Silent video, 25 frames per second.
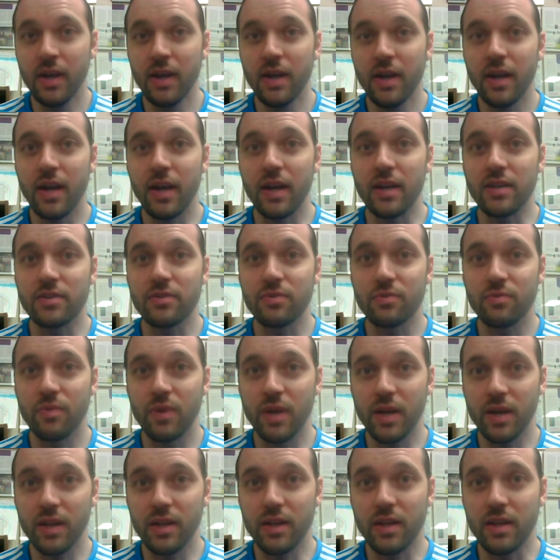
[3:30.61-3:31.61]
as
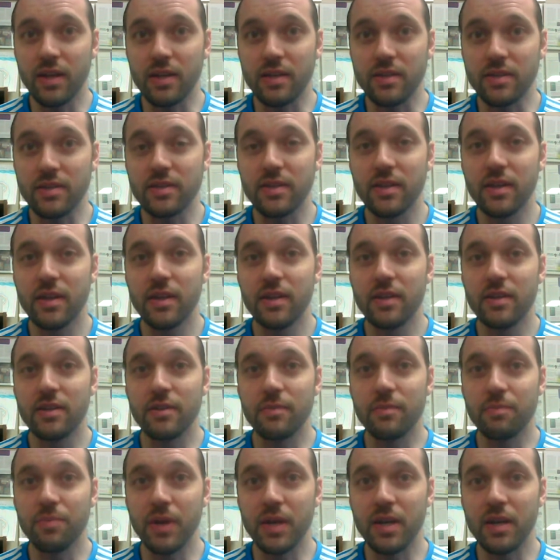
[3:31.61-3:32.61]
well as to
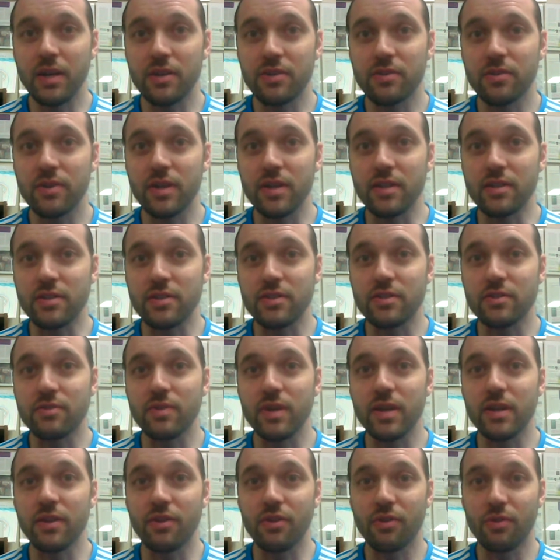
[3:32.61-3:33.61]
penetrate
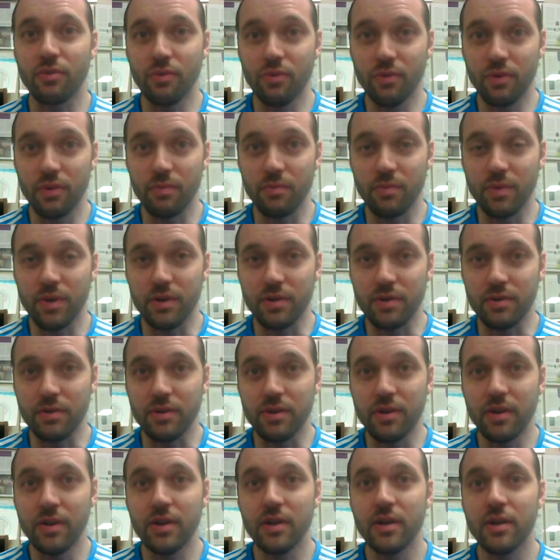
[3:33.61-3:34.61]
straight through the middle
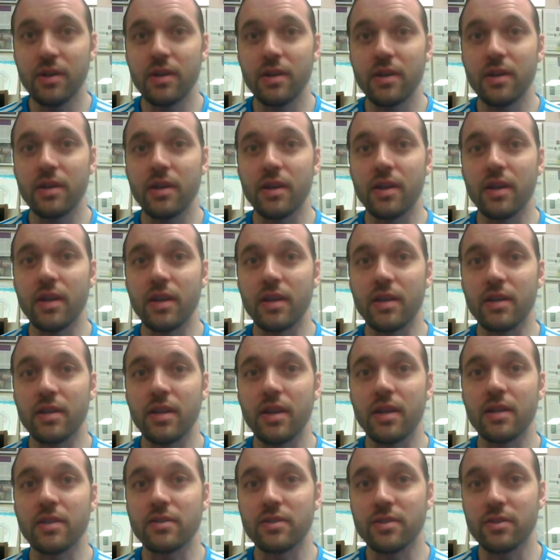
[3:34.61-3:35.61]
and
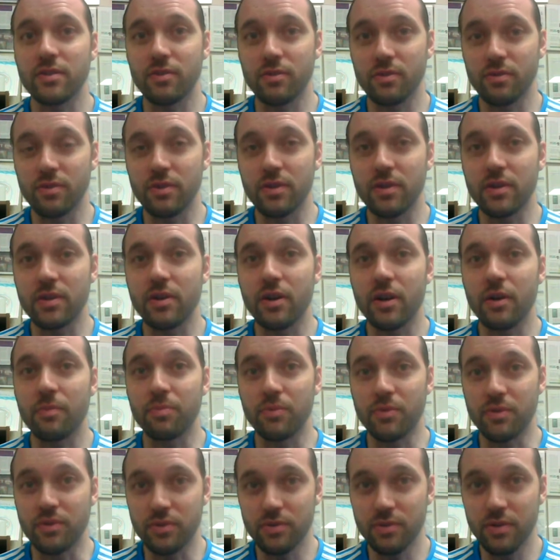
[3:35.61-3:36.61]
get scoring
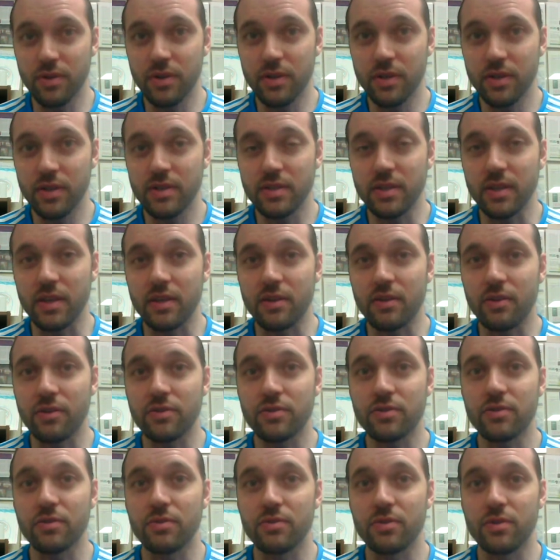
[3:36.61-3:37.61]
opportunities, and
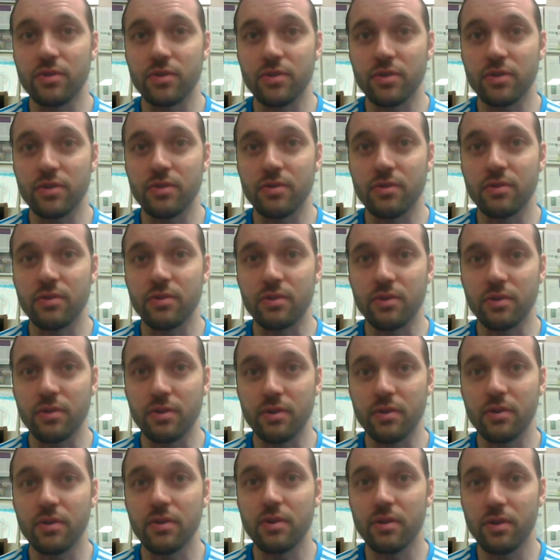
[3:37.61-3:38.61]
also to score
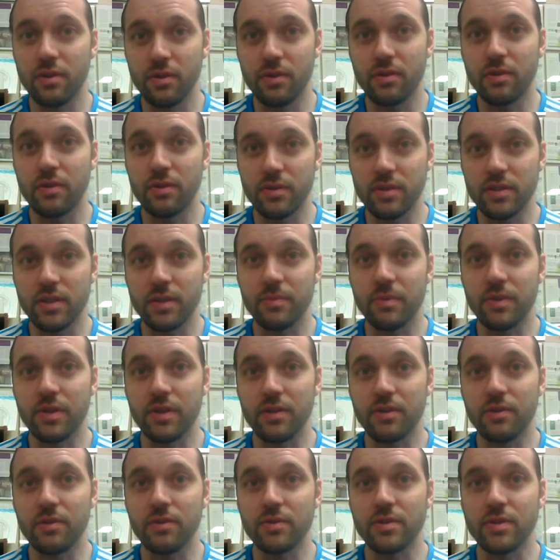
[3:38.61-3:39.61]
some of the
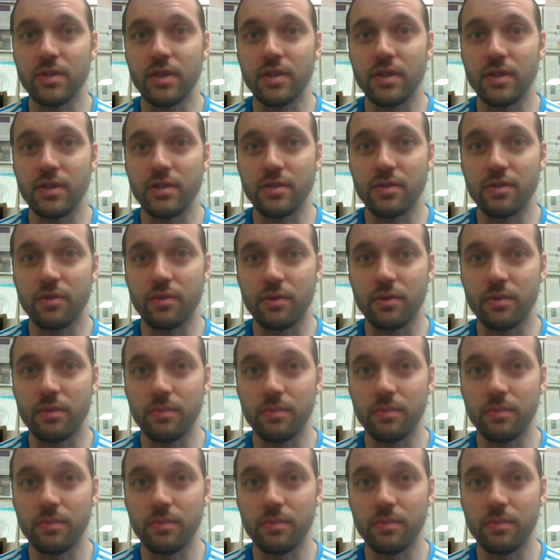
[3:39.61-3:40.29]
goals that they scored.